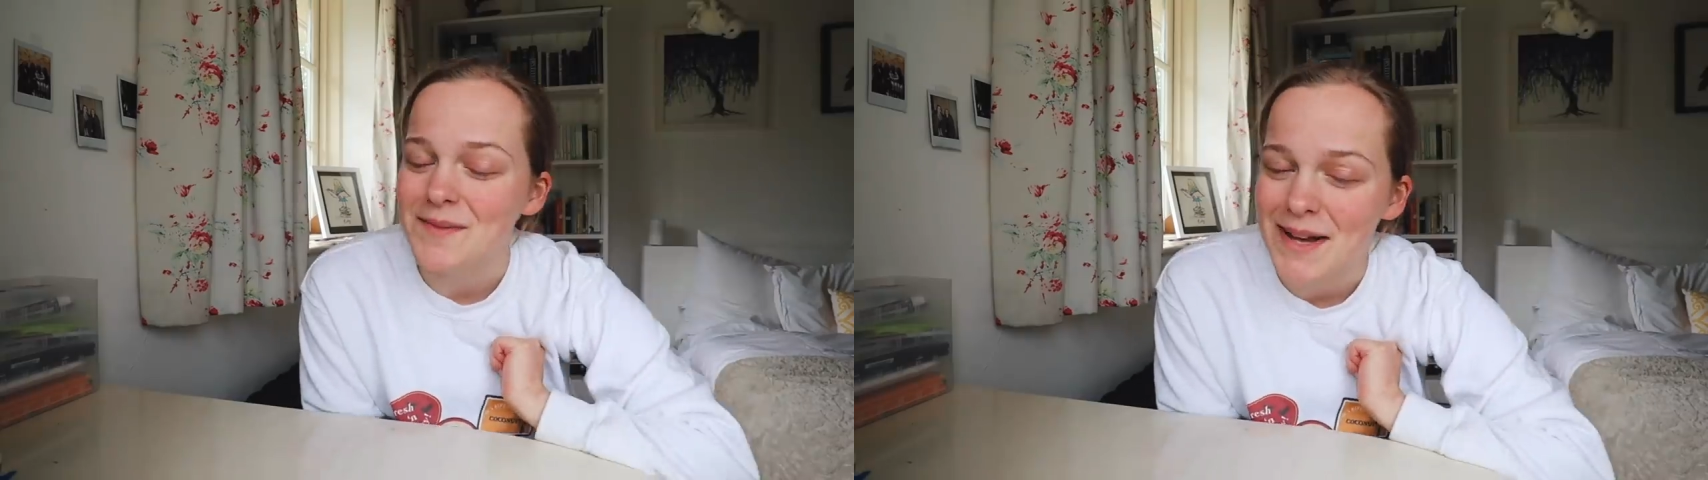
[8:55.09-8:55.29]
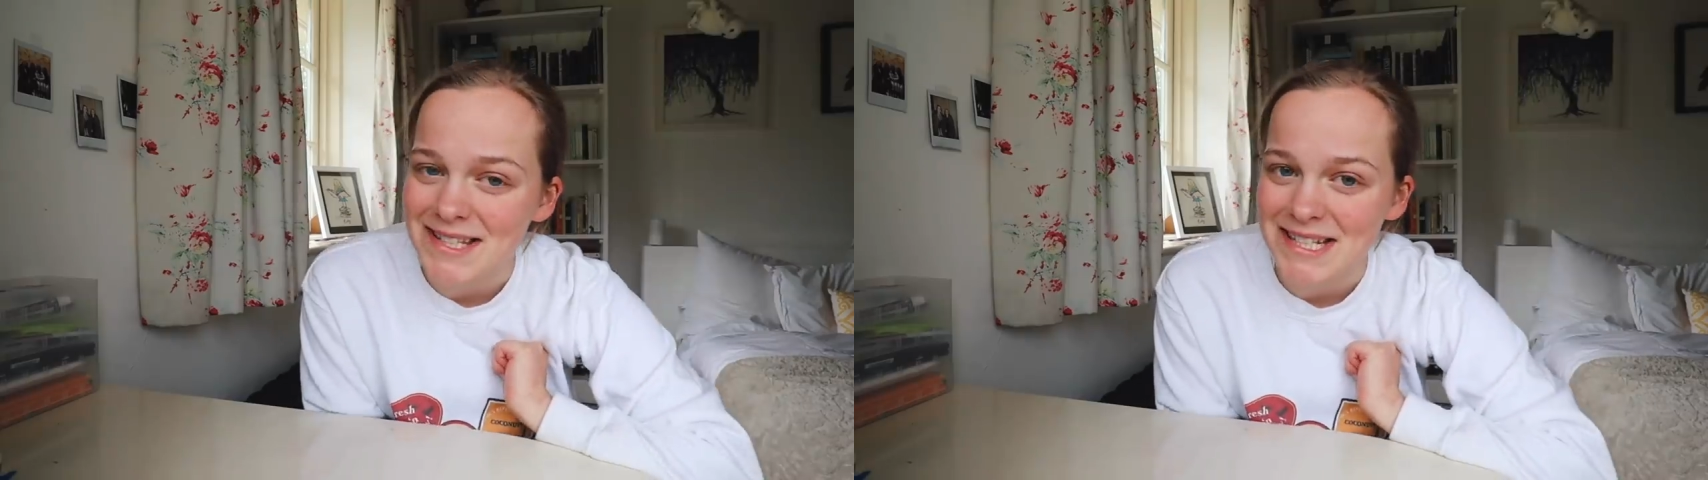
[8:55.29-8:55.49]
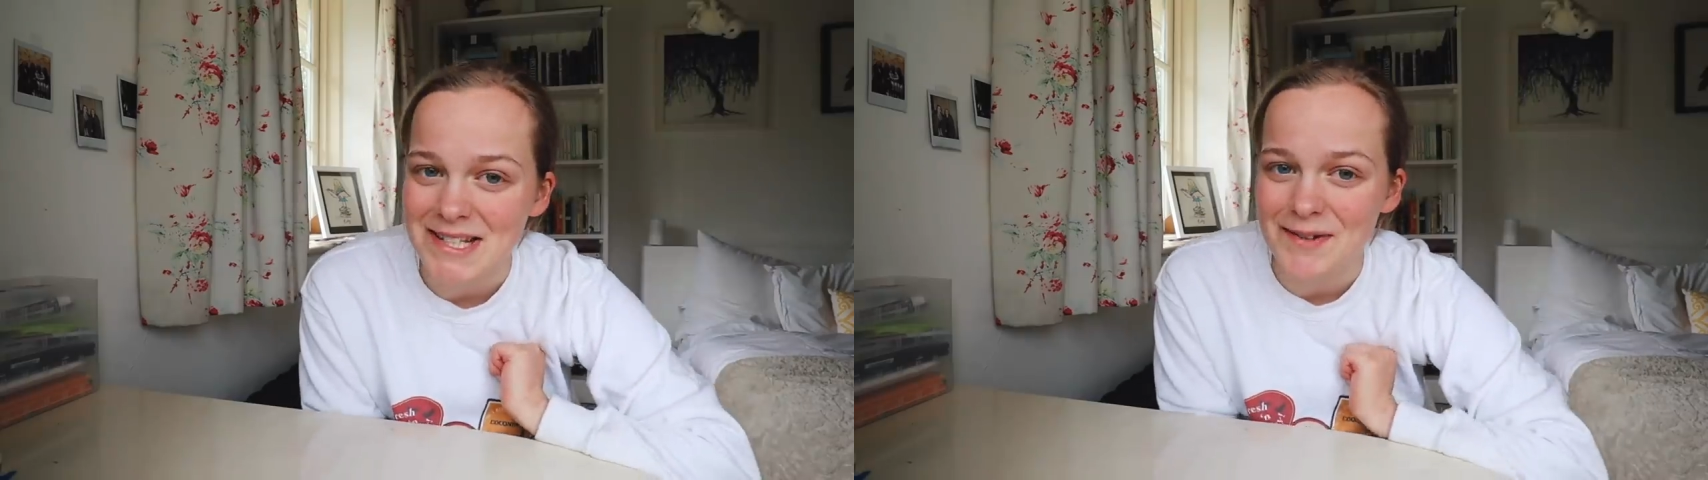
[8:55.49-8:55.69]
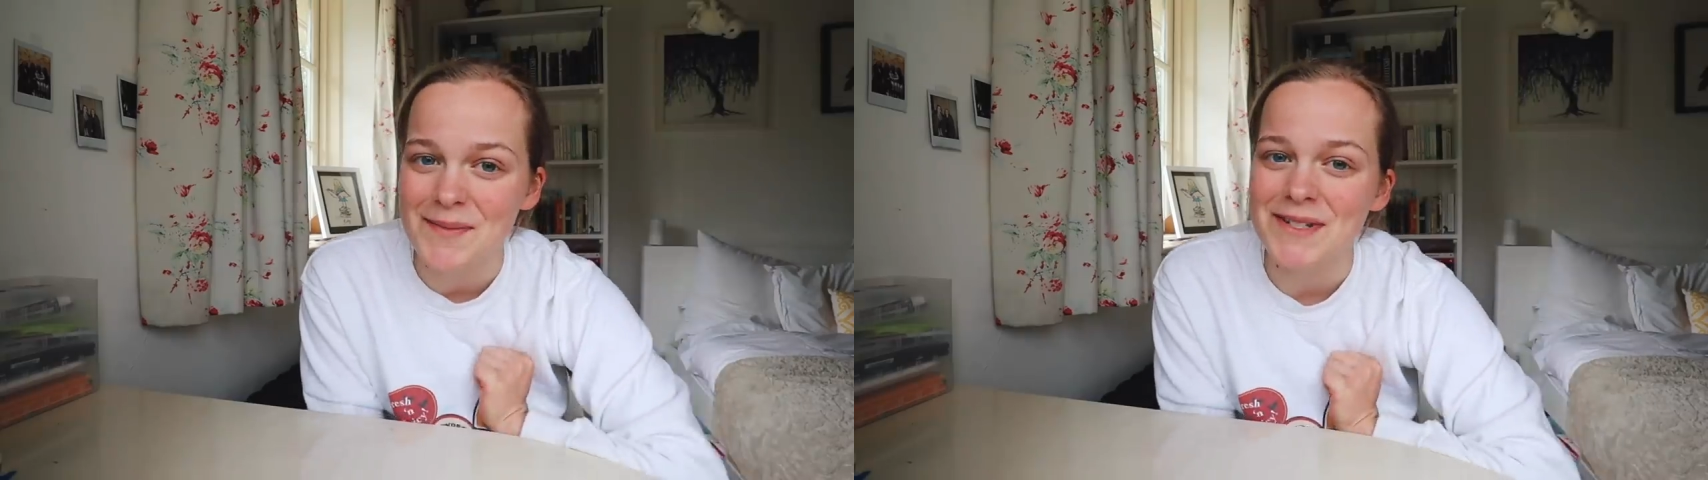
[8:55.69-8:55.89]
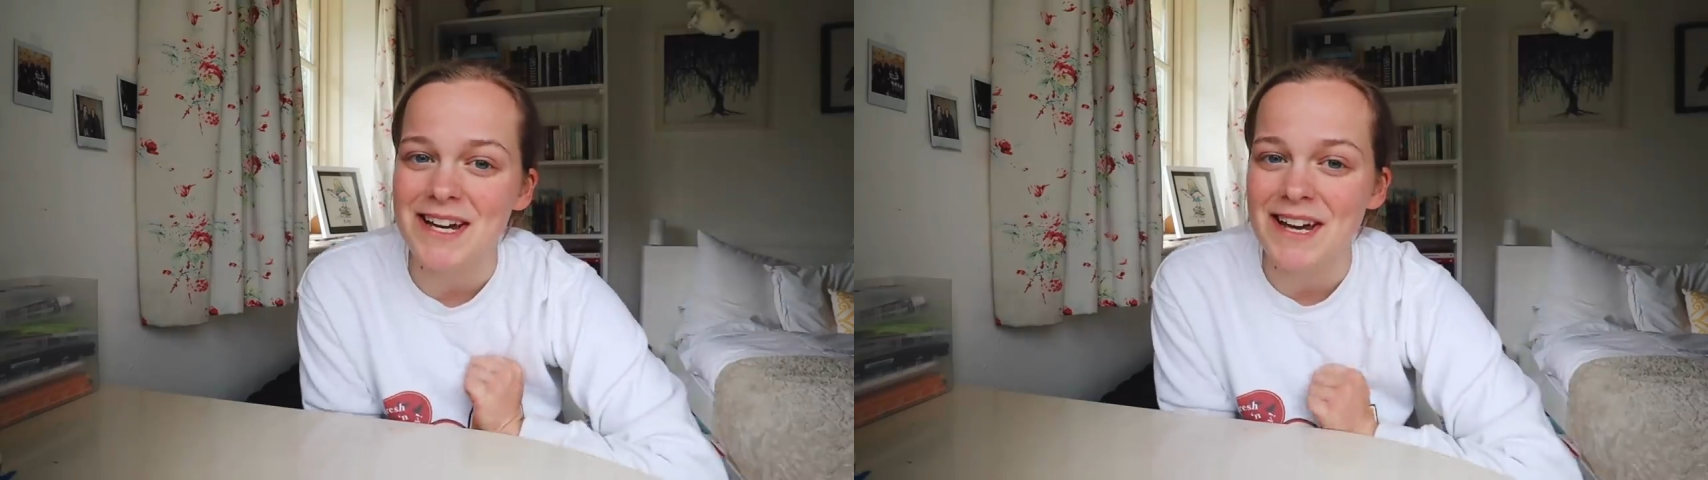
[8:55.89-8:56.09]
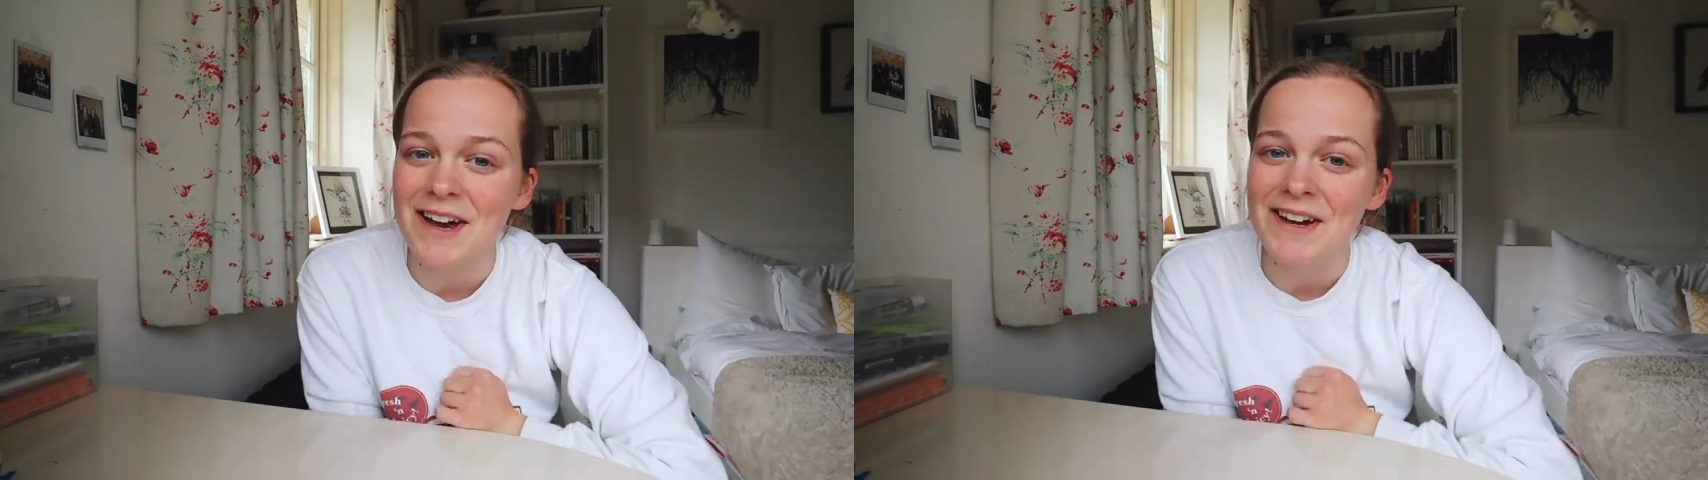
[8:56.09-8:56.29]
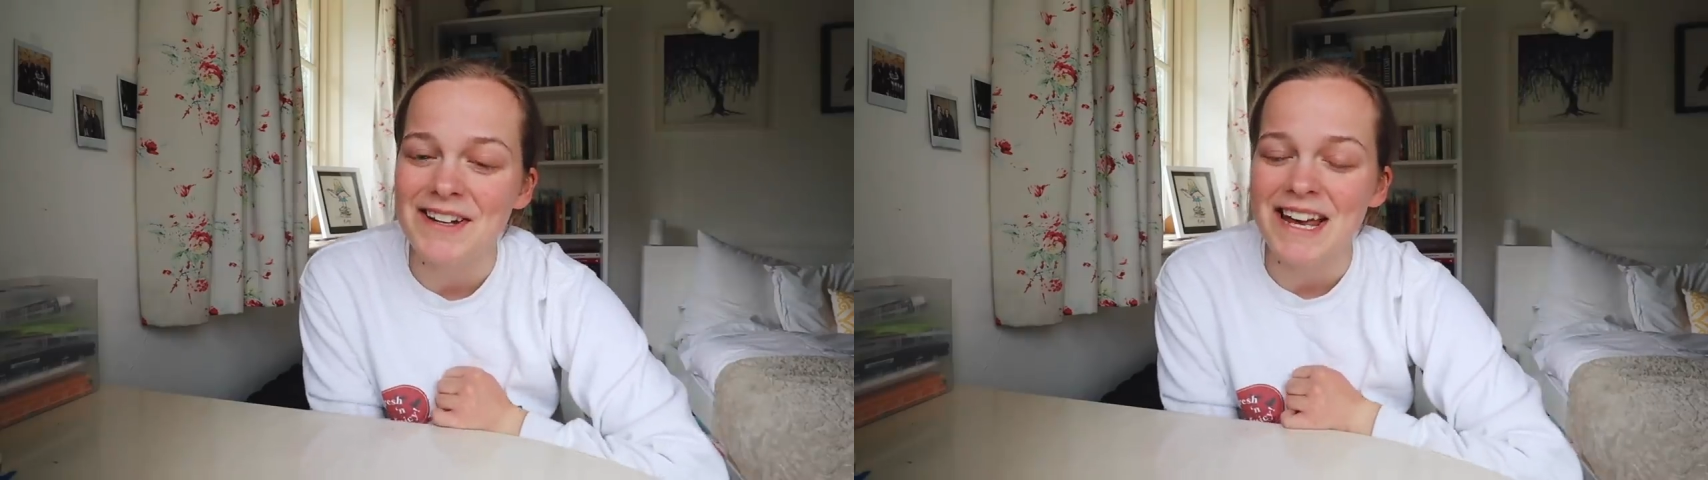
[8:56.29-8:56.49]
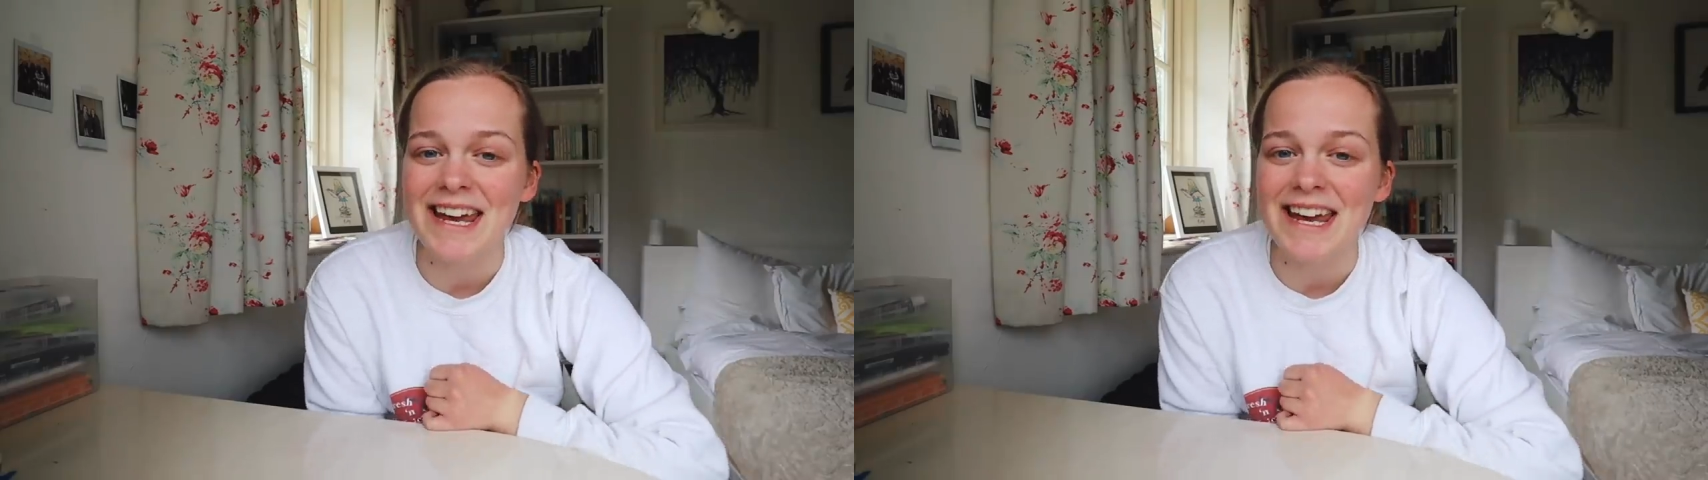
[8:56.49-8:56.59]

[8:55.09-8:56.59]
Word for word: gymnastics equipment I own